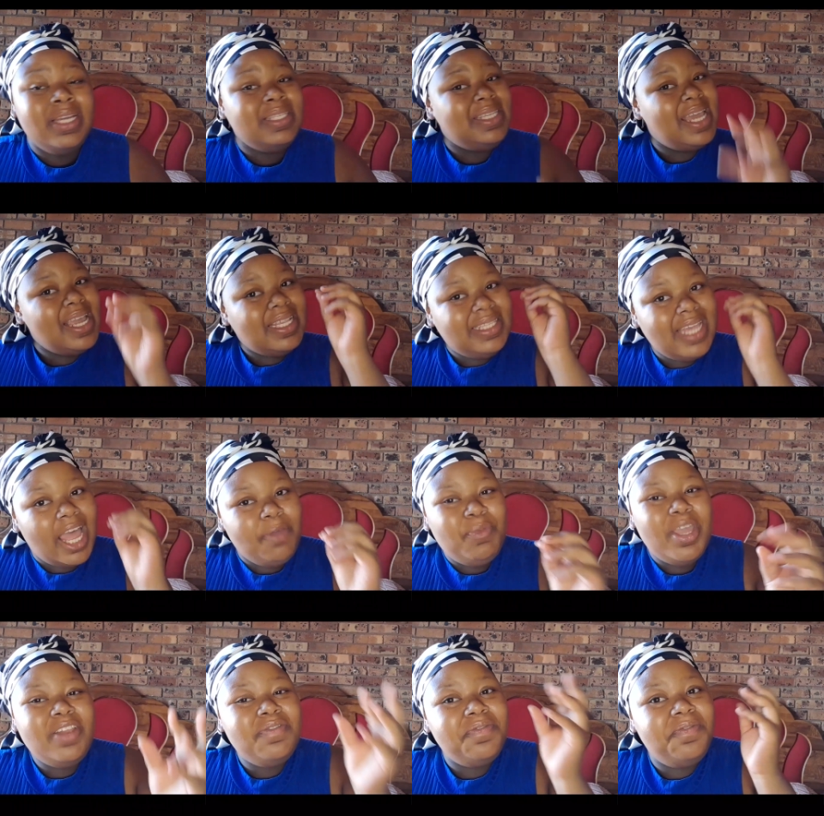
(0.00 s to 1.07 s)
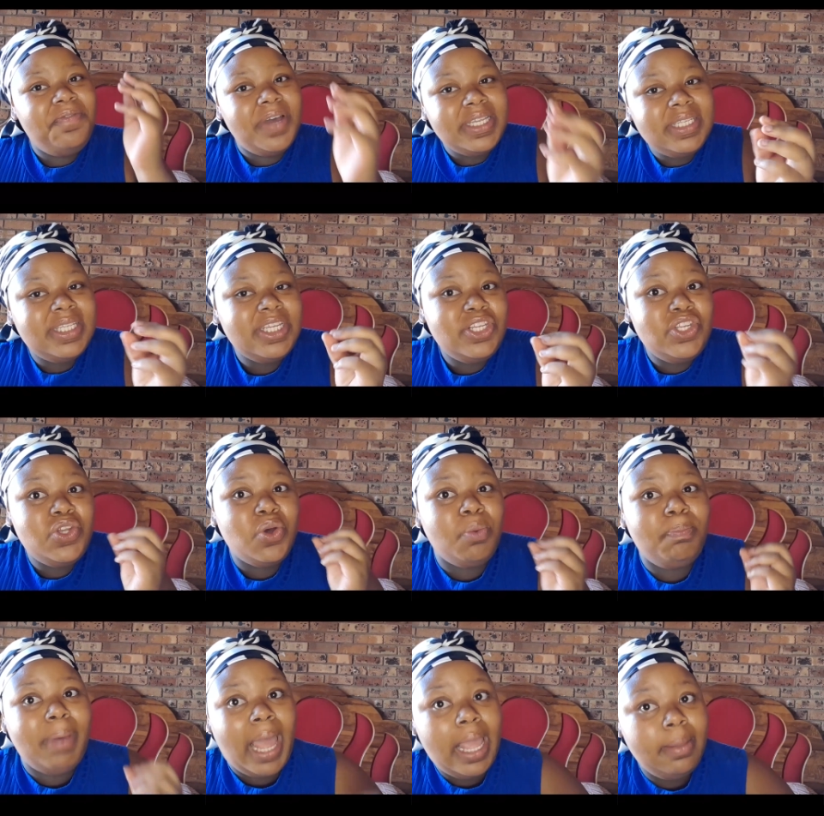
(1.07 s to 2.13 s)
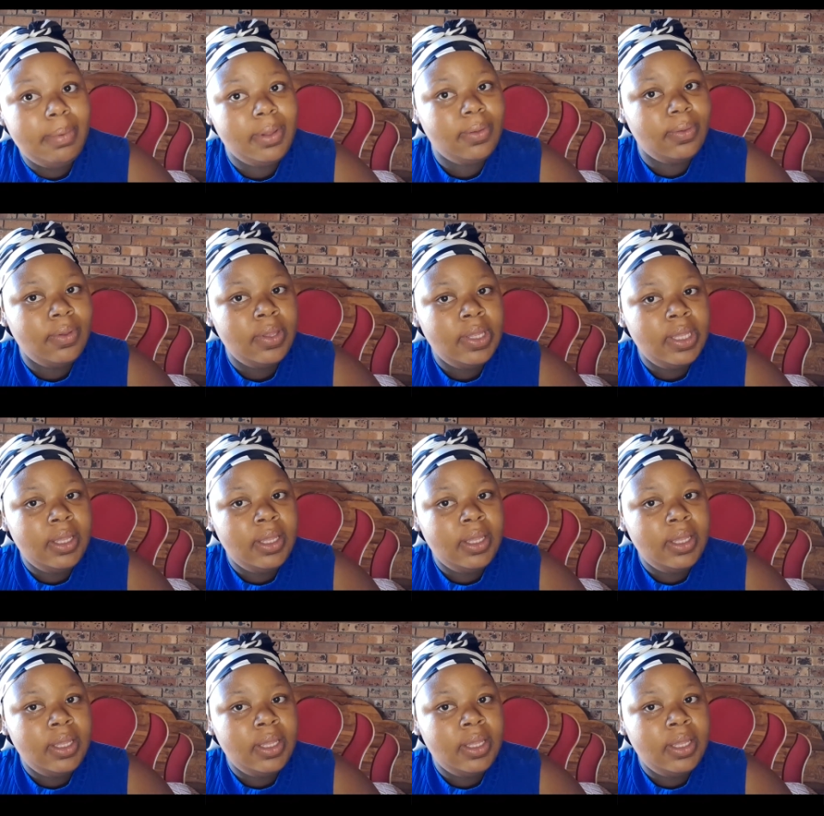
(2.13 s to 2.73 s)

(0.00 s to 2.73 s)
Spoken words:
Take time. Invest in your Bible.